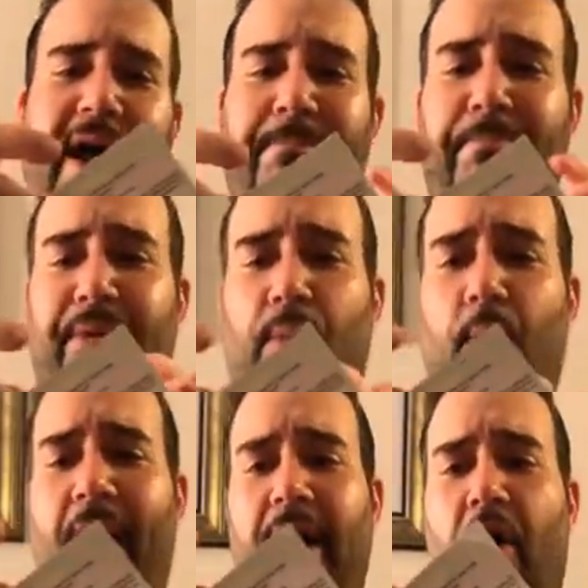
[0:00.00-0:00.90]
ripe,
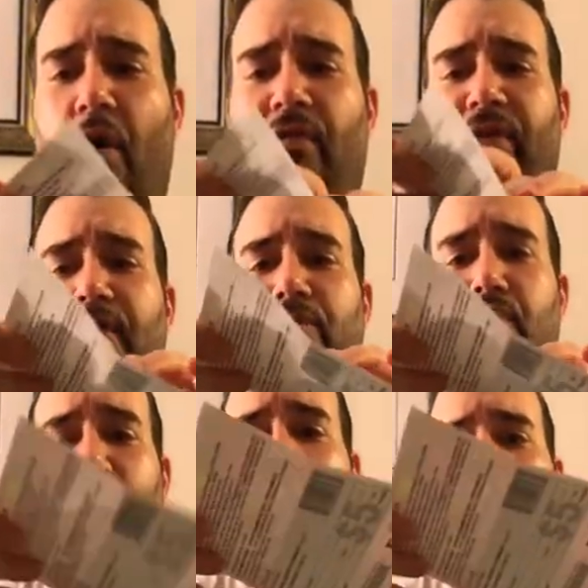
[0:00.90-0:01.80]
well
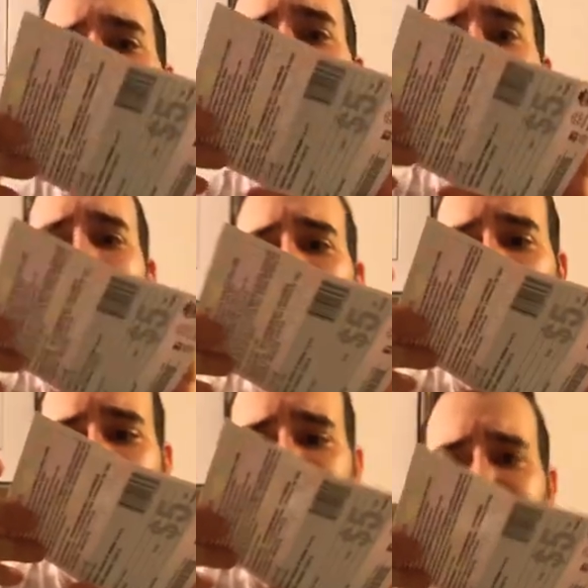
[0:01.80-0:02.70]
overdue
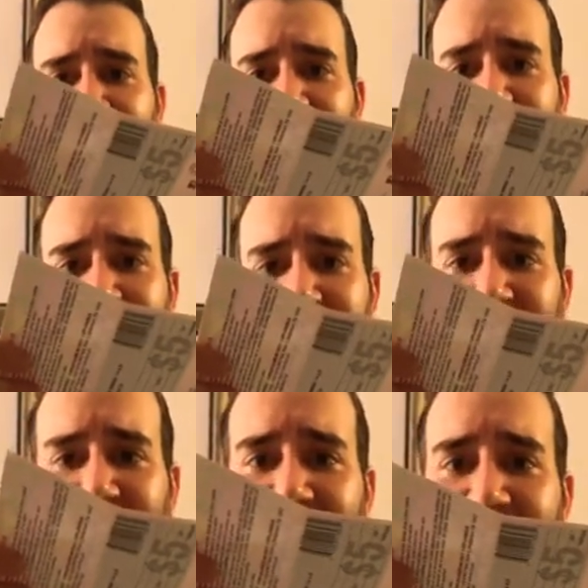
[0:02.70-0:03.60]
Mother's Day
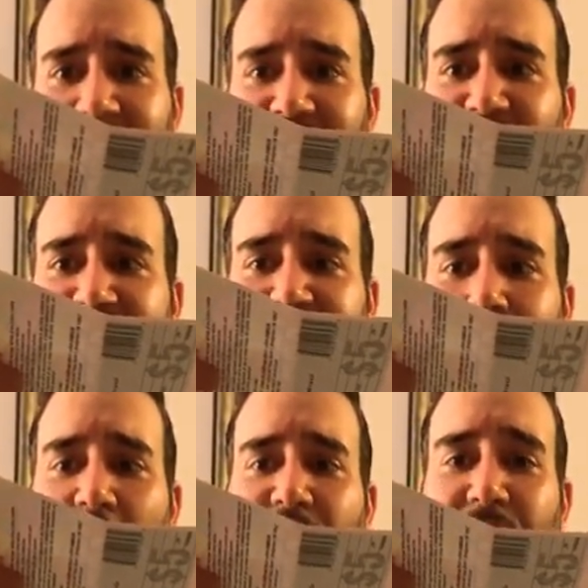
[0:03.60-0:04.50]
ticket. And this
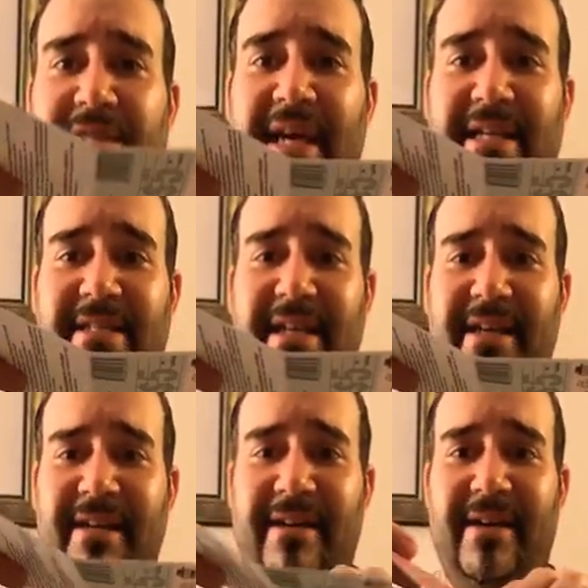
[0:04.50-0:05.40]
Mother's Day
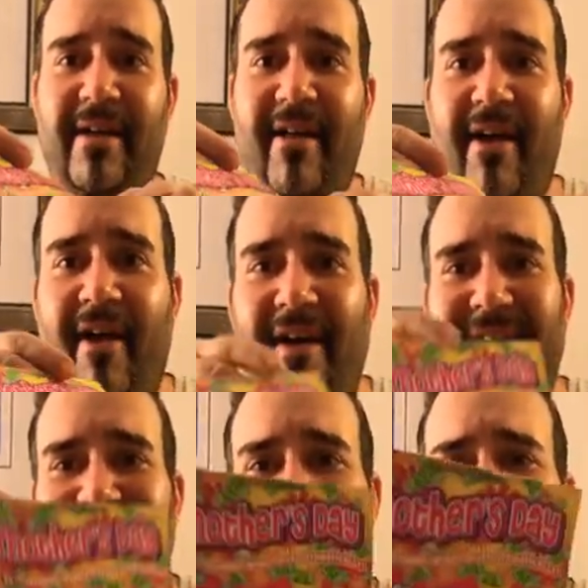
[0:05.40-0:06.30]
ticket,
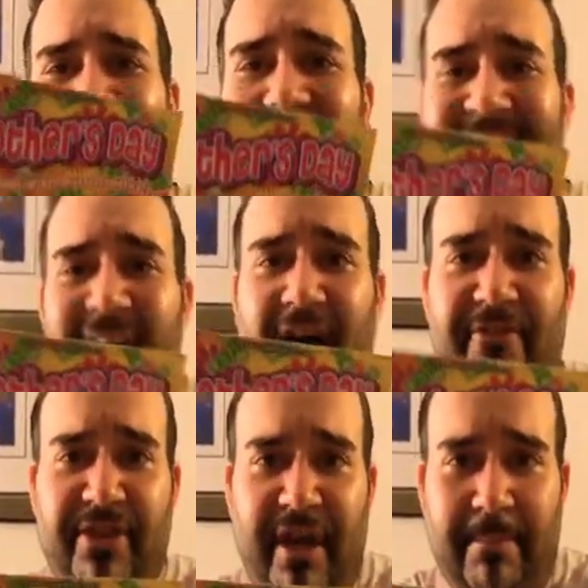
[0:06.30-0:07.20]
10
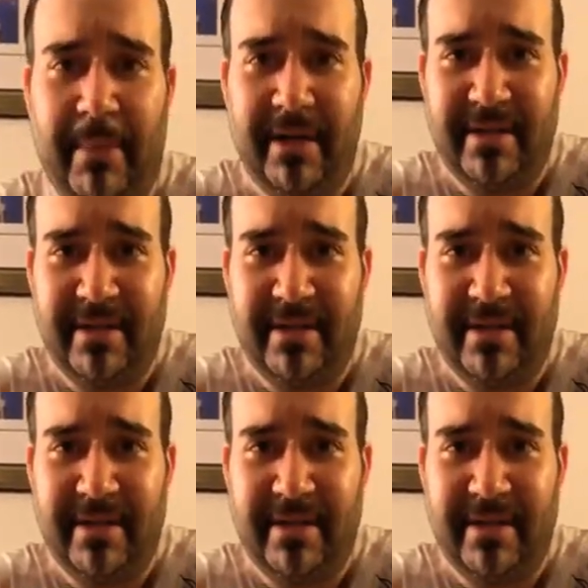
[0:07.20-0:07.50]
of them